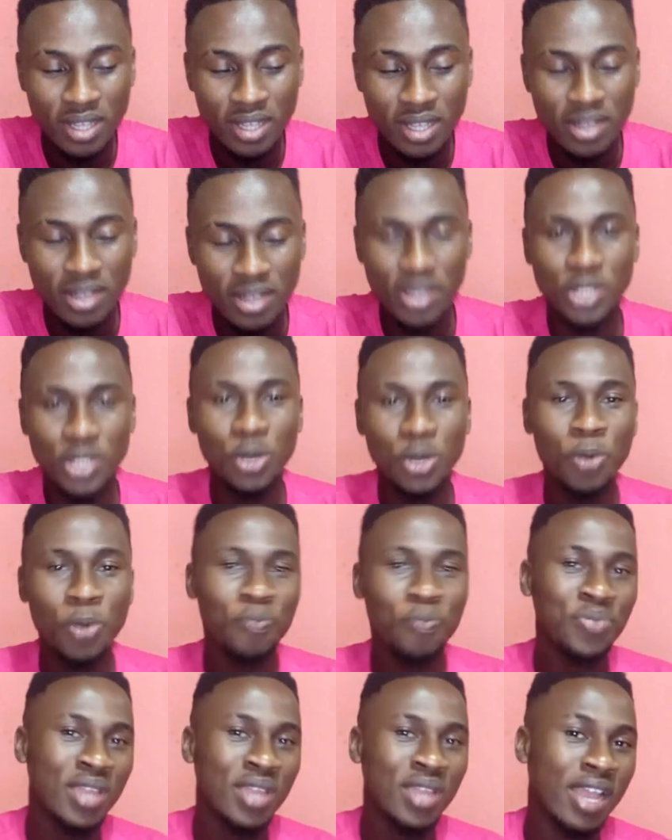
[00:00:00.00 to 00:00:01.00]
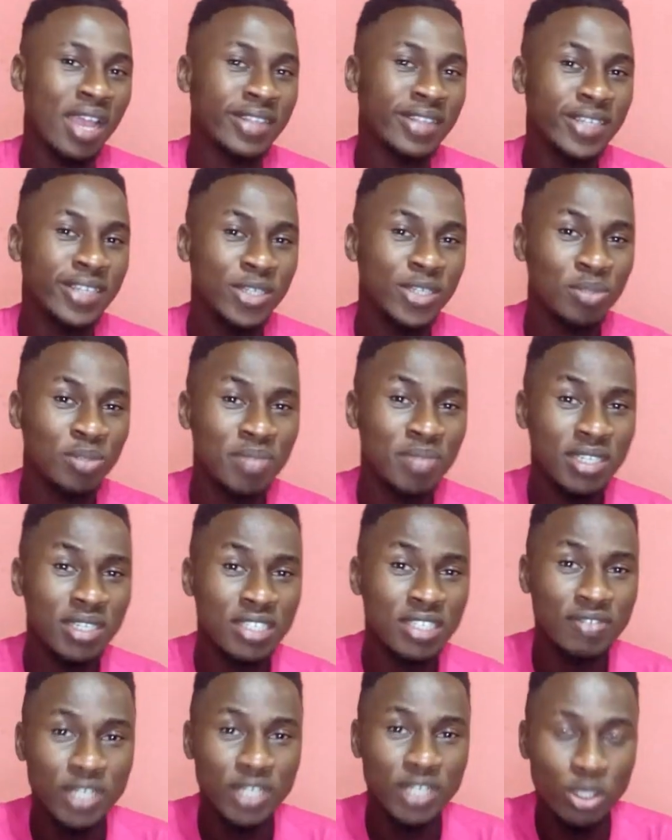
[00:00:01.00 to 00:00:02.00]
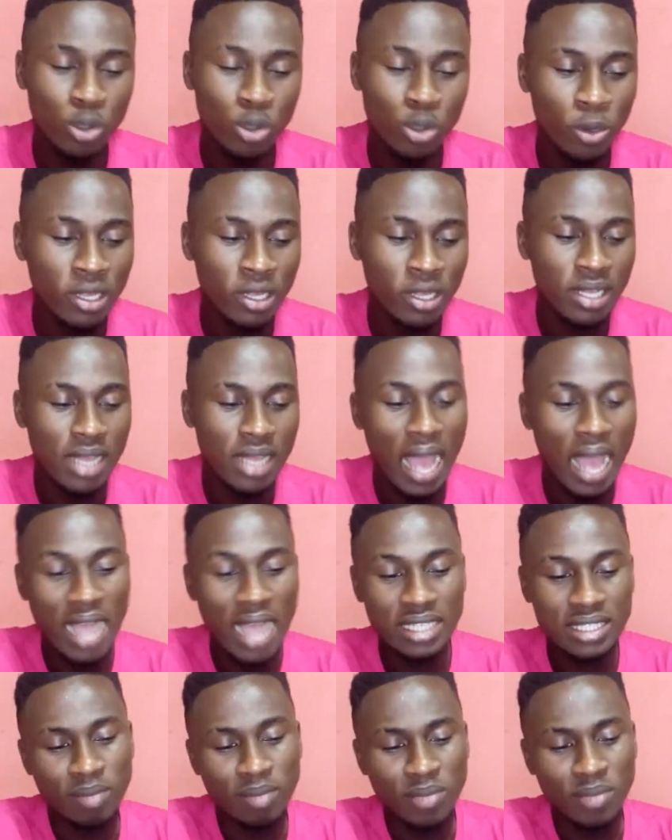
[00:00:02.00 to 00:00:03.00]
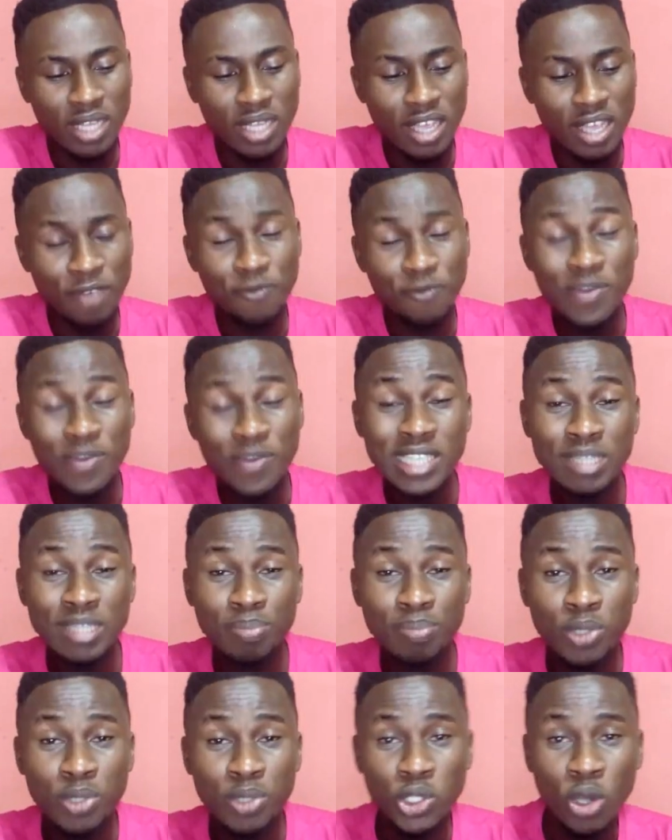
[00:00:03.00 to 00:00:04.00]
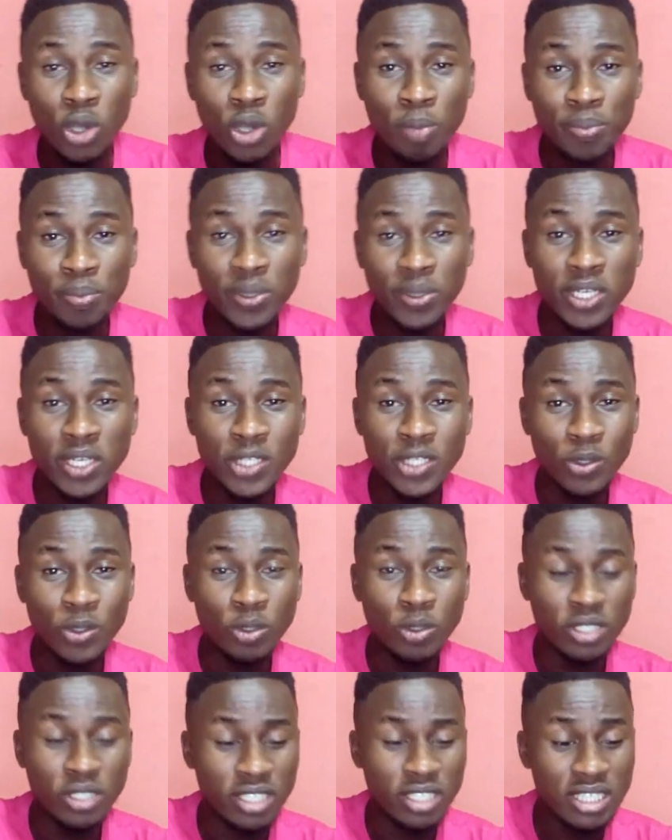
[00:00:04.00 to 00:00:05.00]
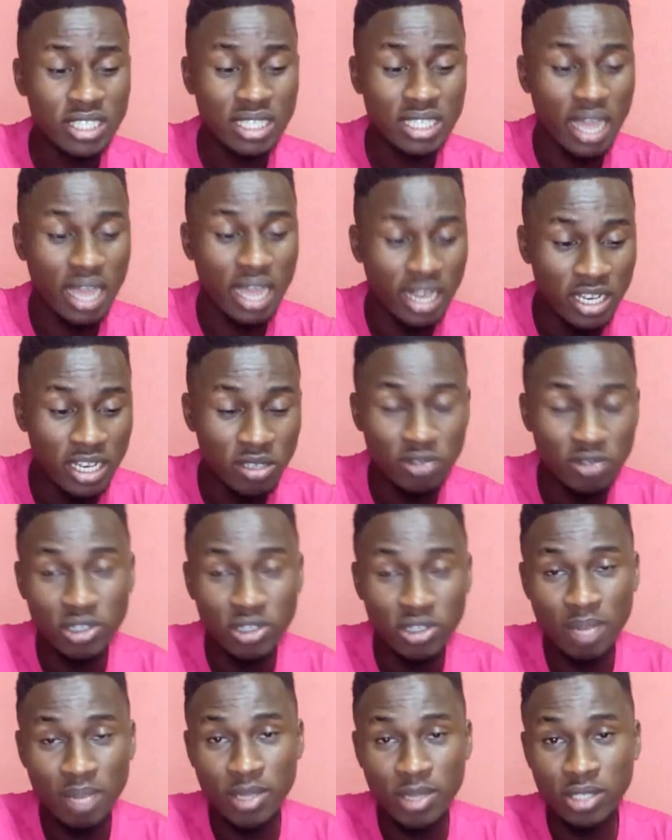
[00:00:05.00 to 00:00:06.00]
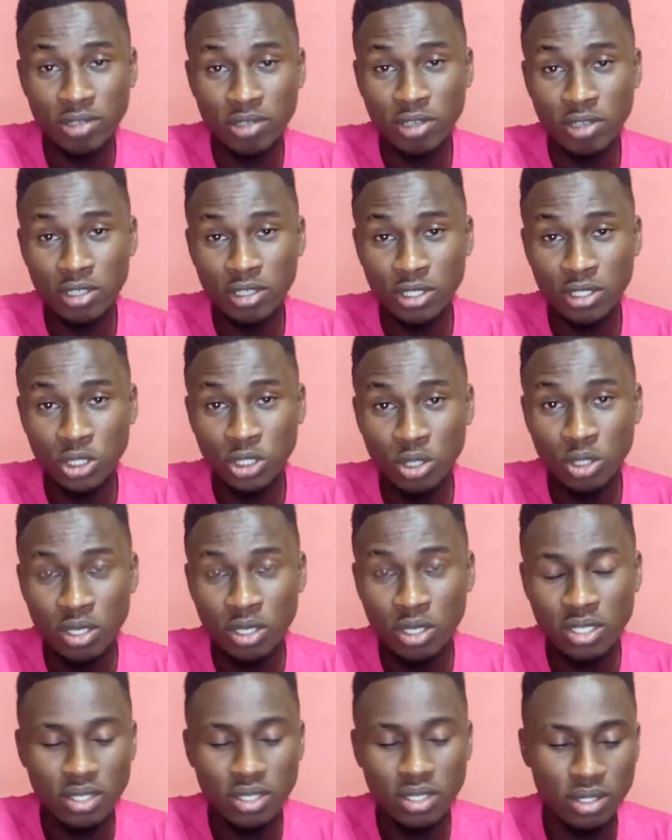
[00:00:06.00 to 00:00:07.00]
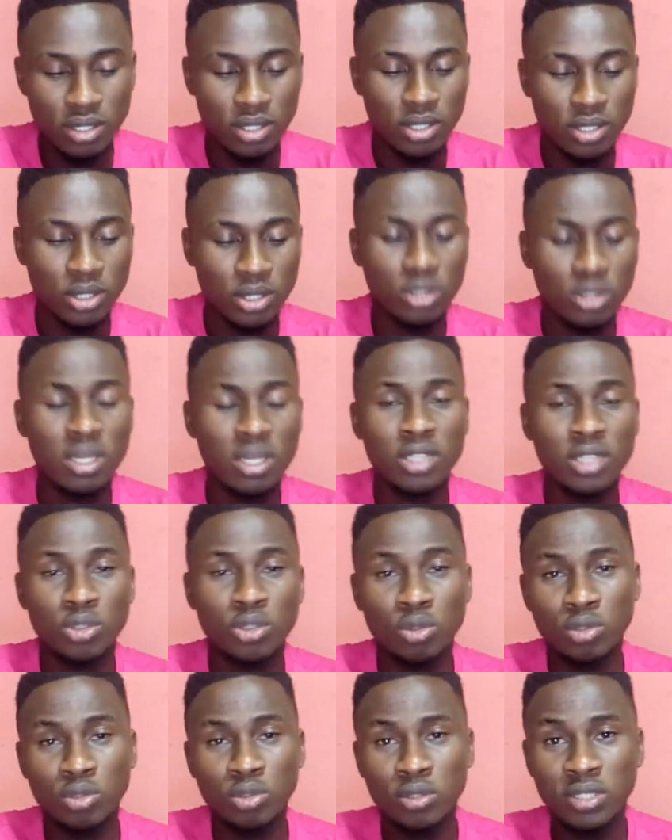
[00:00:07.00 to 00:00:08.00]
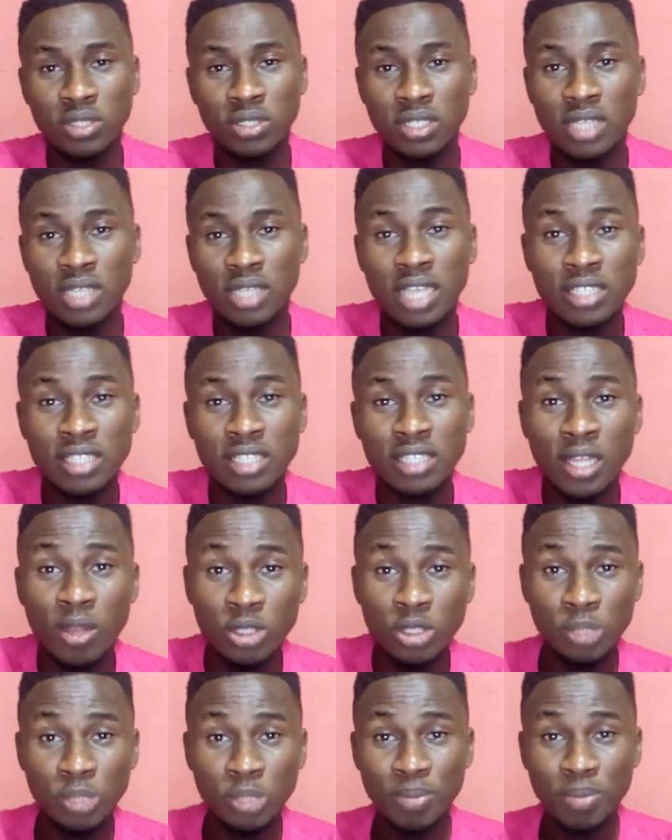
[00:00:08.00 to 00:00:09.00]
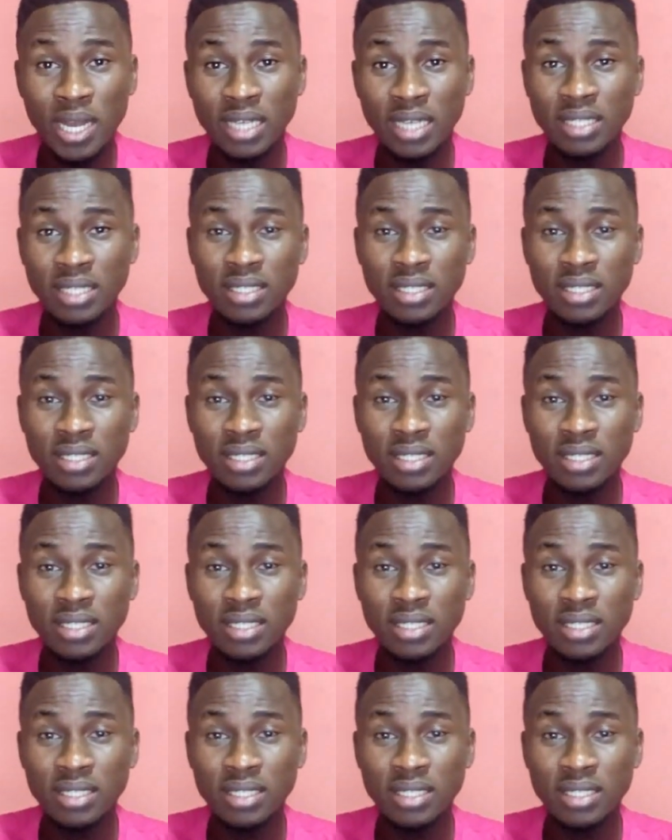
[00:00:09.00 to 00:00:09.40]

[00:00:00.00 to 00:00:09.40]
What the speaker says: So I intended to make this video as a first boot up into this Kali Linux virtual machine you just installed, so that you could use it as a launch pad